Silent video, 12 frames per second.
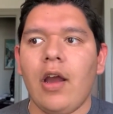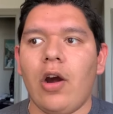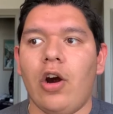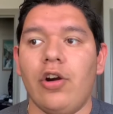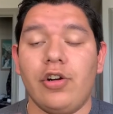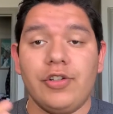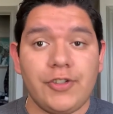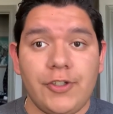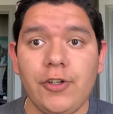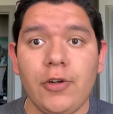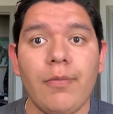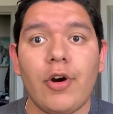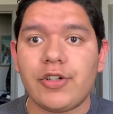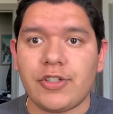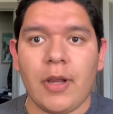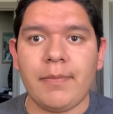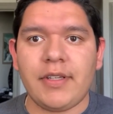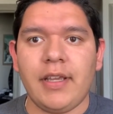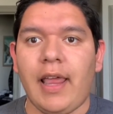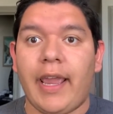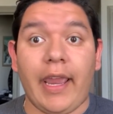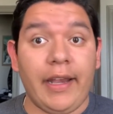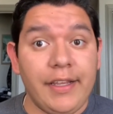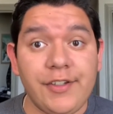or Zoom or something,
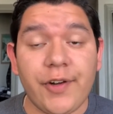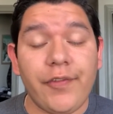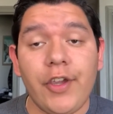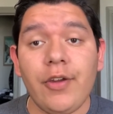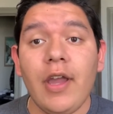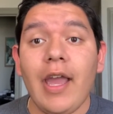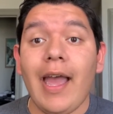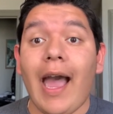like an interview,